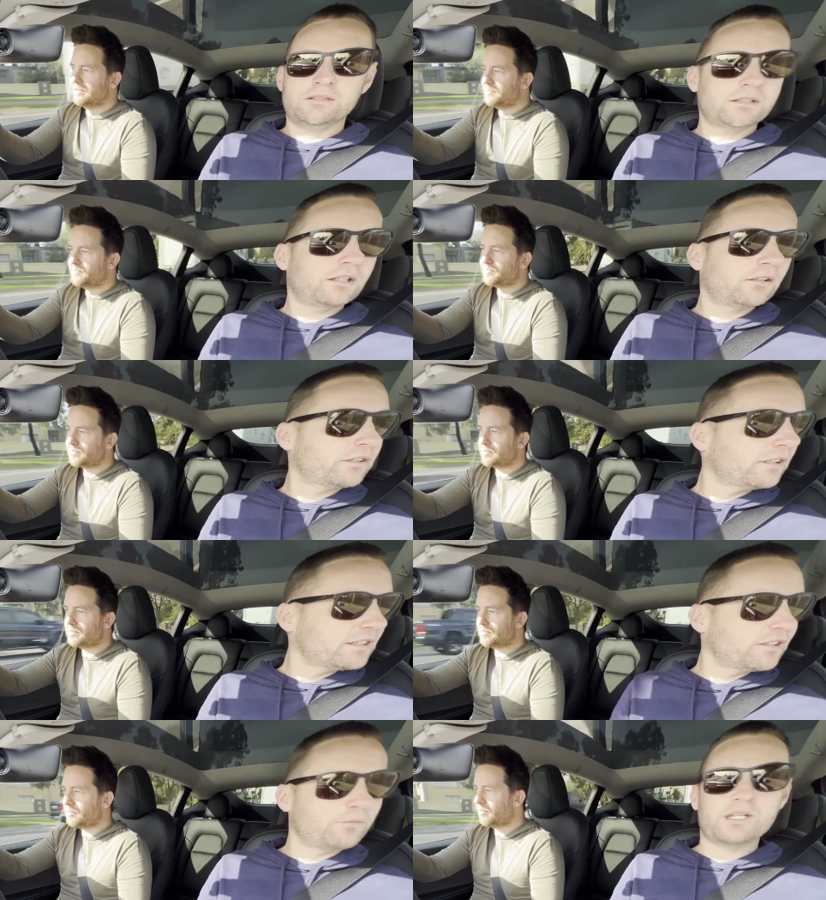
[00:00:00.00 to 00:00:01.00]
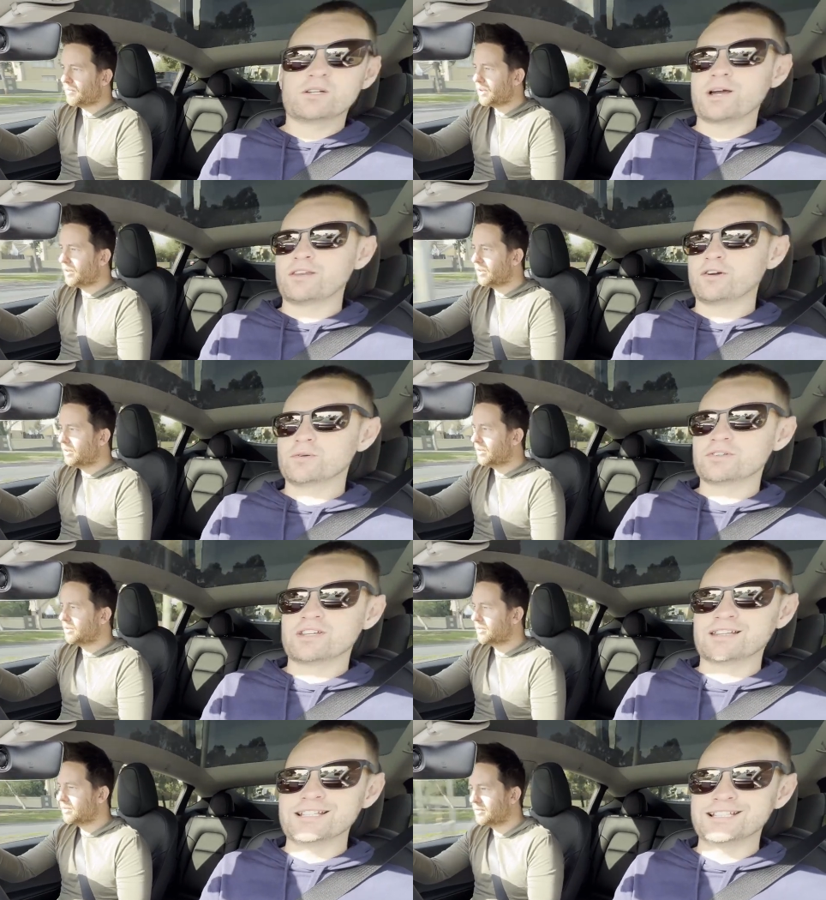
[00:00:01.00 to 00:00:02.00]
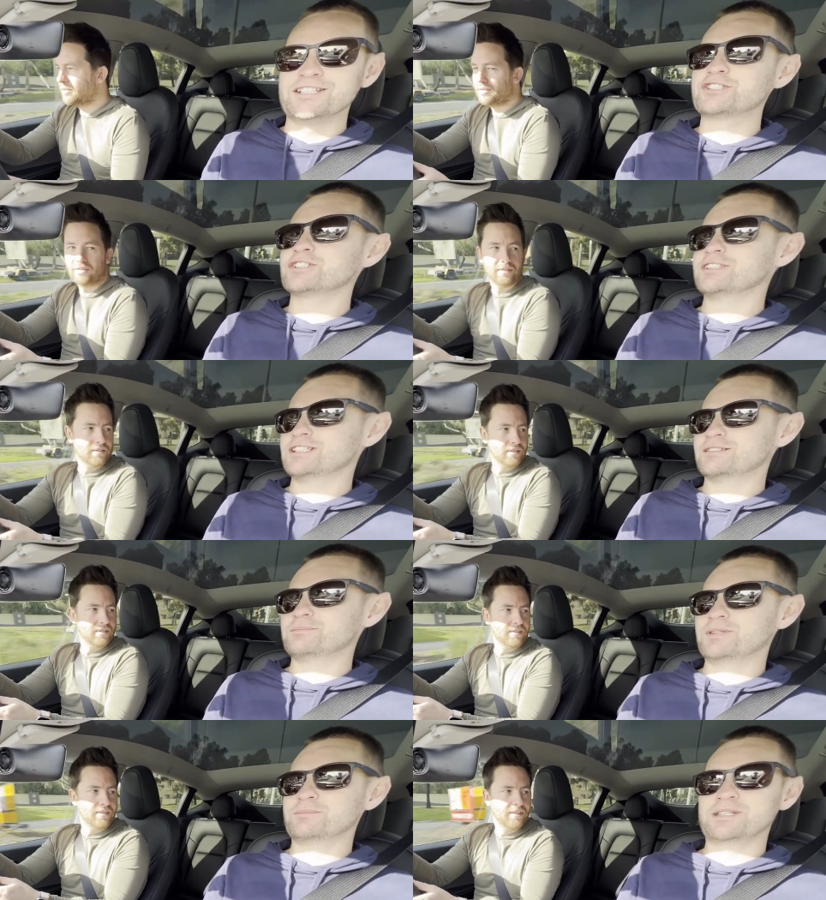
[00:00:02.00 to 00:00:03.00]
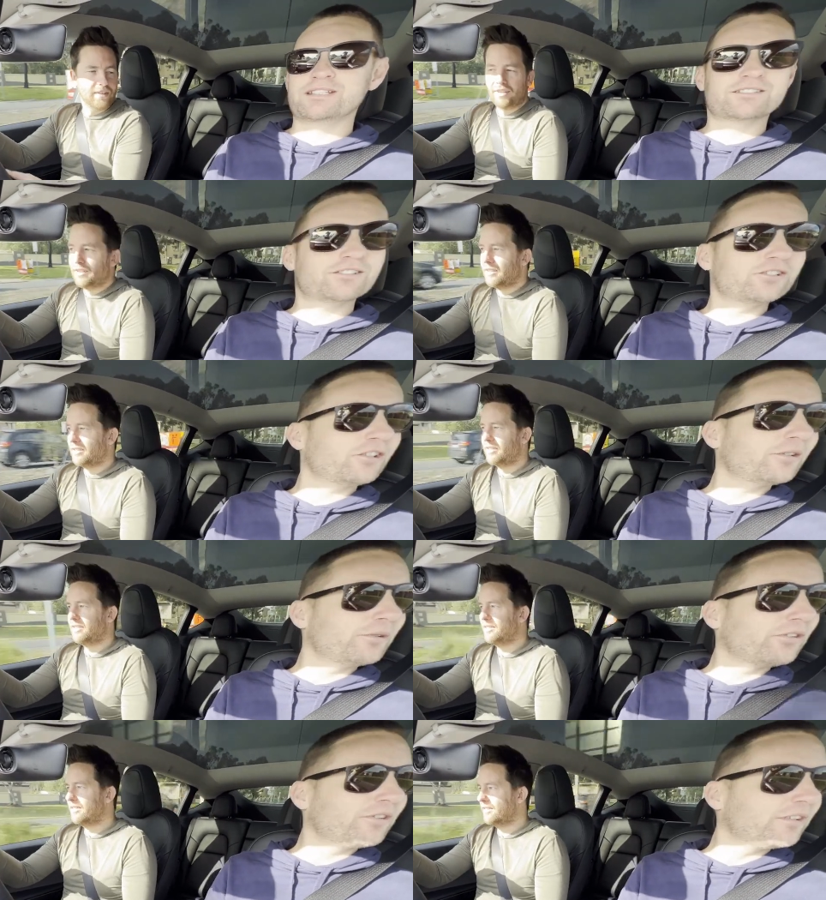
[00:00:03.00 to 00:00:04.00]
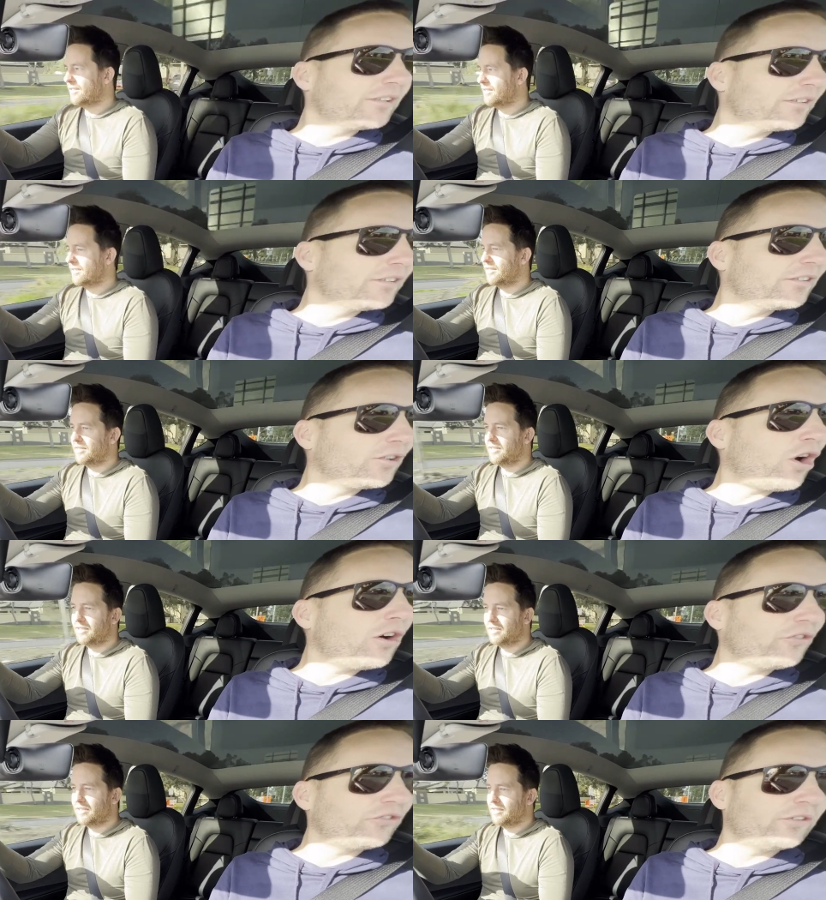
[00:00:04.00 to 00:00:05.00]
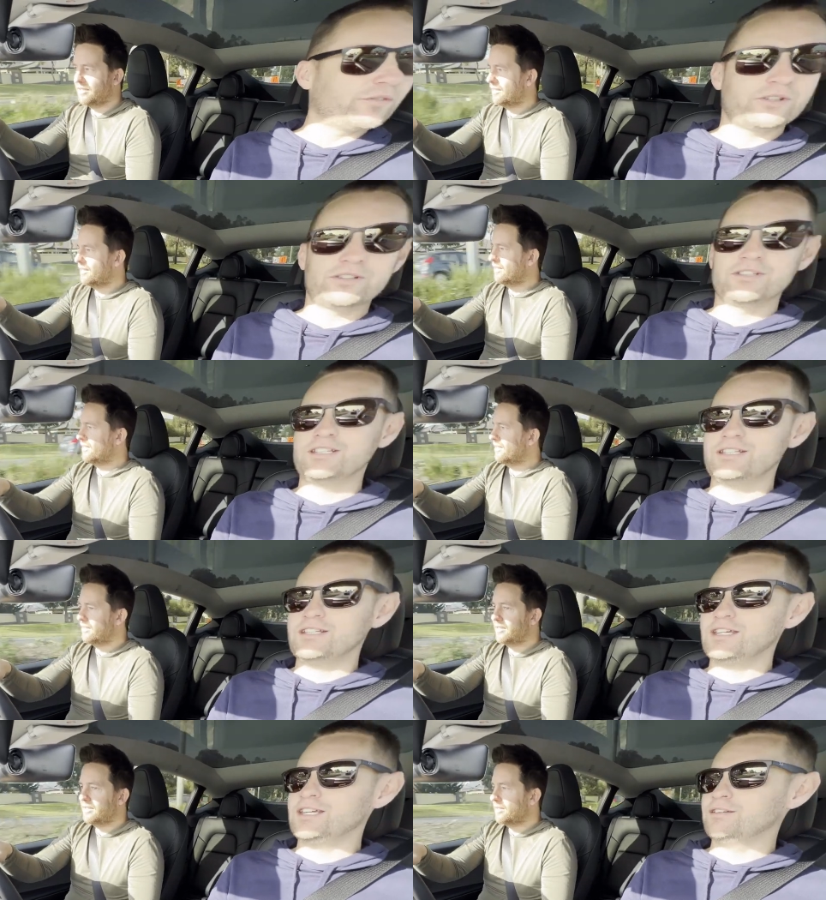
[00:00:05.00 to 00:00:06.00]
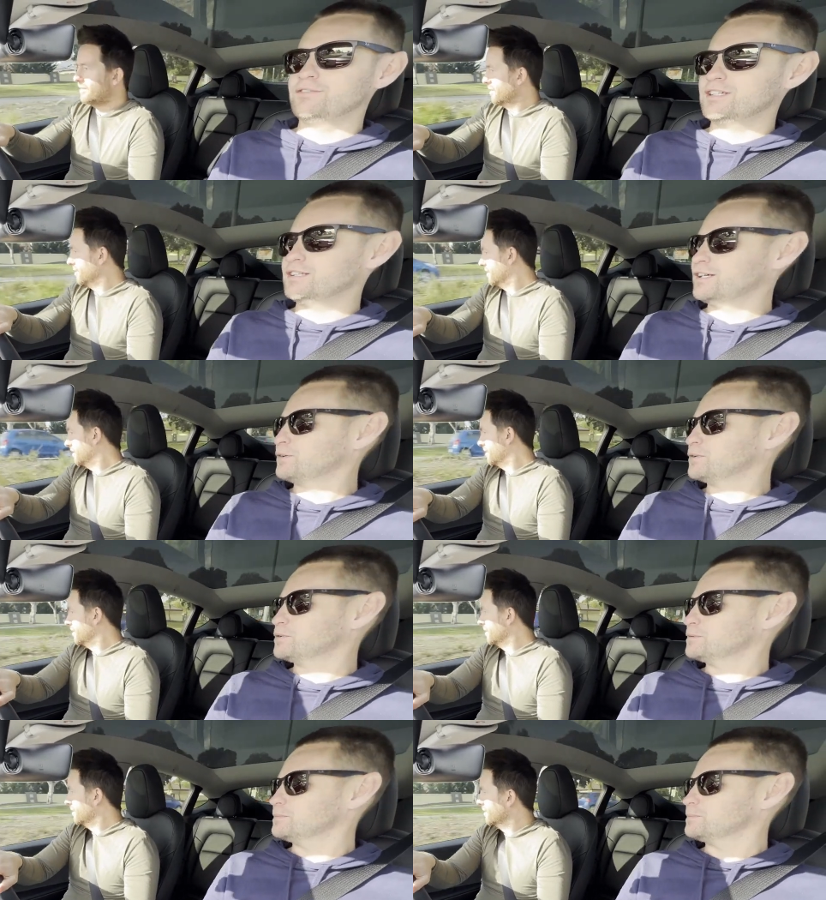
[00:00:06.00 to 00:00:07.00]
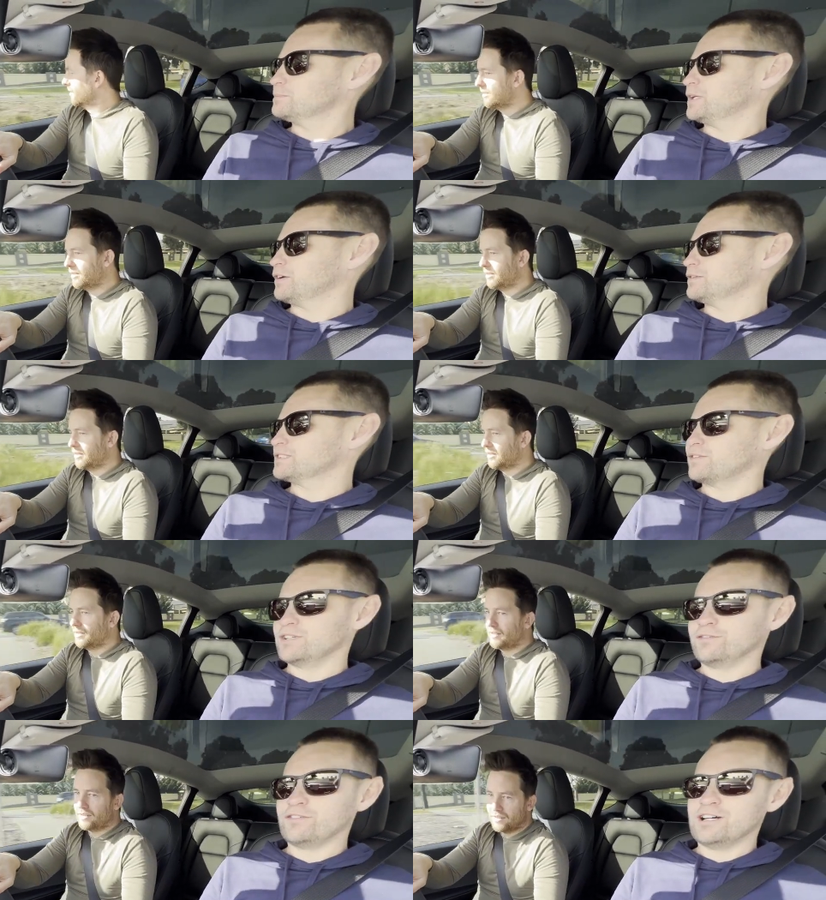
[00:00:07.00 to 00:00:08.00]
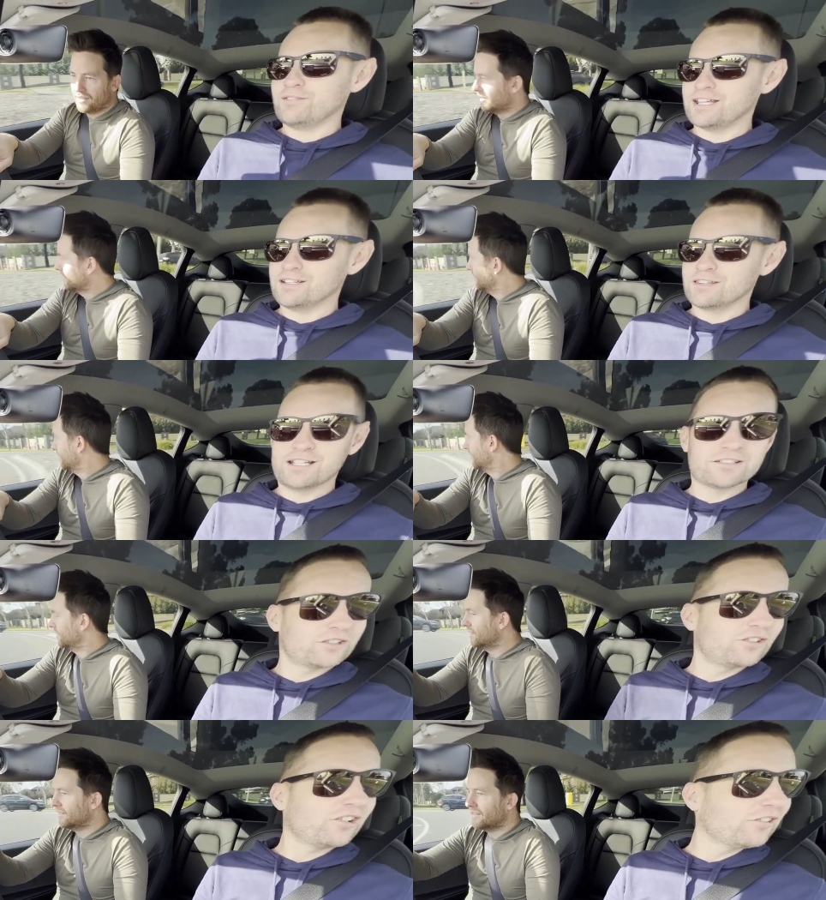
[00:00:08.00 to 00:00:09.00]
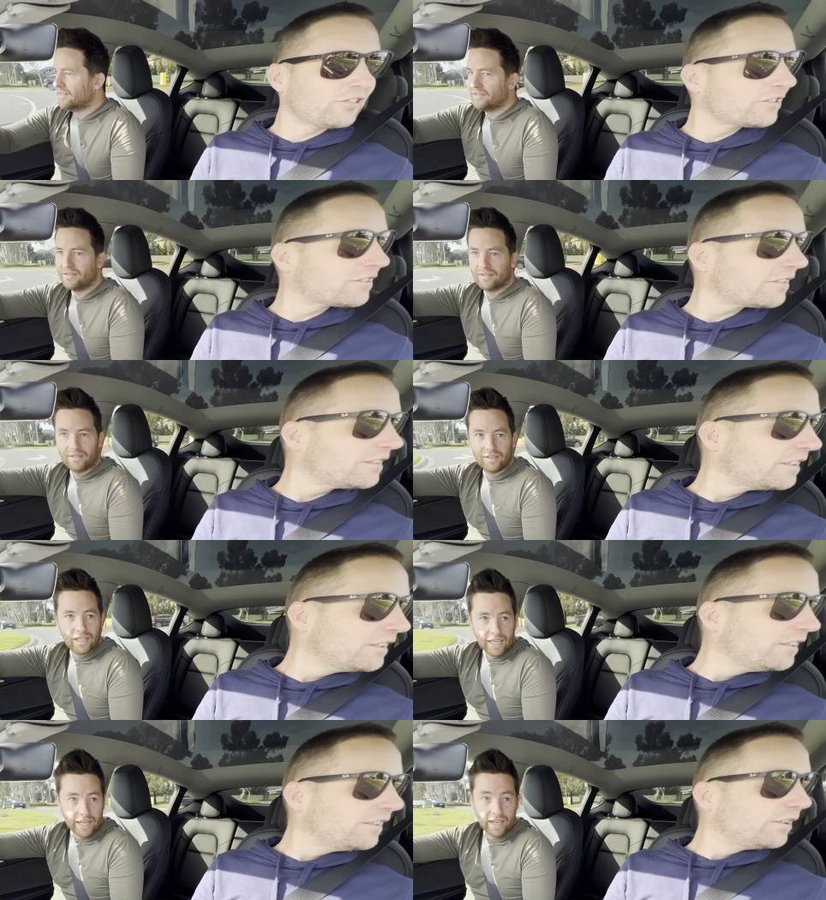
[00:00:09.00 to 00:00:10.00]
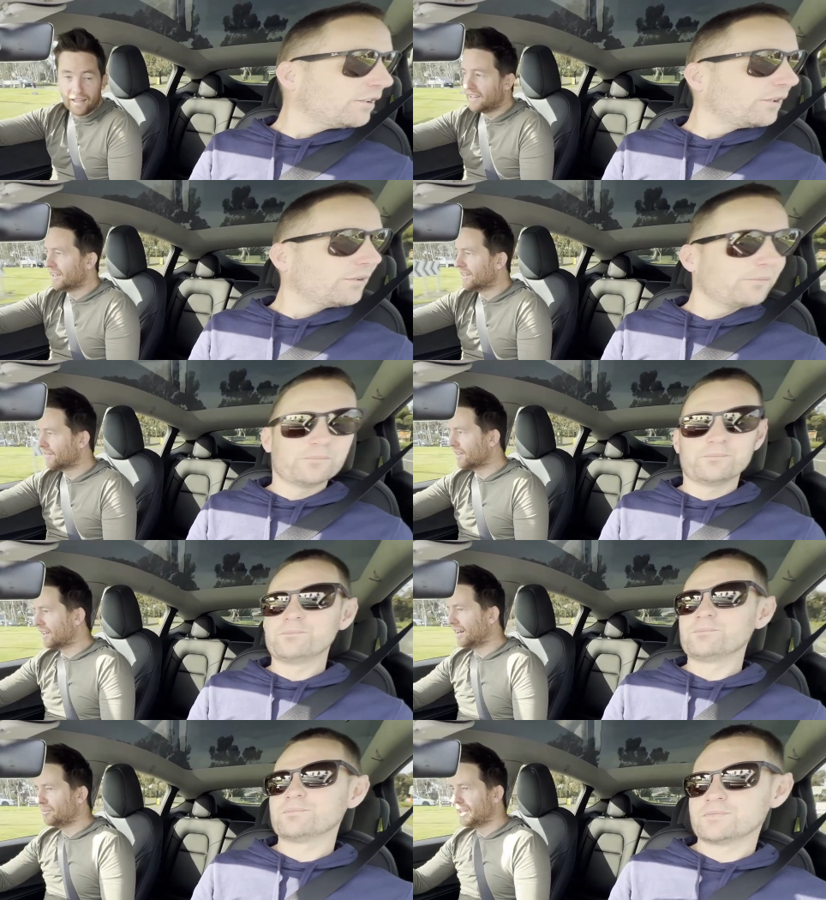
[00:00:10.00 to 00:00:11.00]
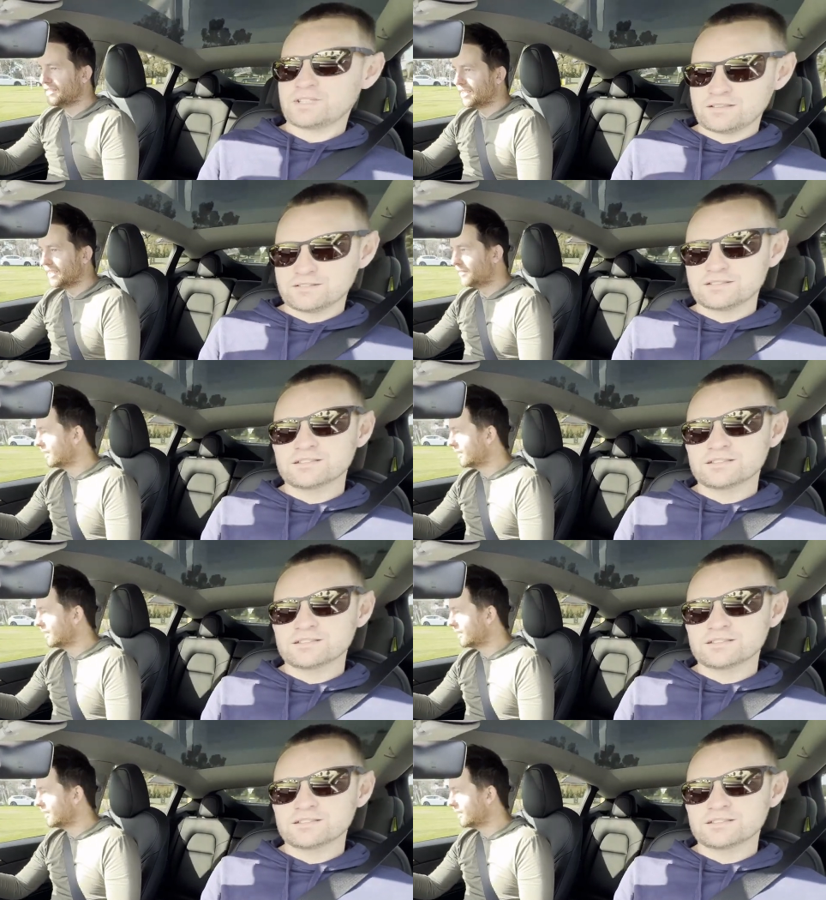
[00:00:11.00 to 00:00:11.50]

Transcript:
Speaker 1: Yeah, look at the big one though was initially the, the biggest deterrent was the cost of a EV. They were all, you know, seventy five, eighty thousand dollars and now they've come
Speaker 2: down, down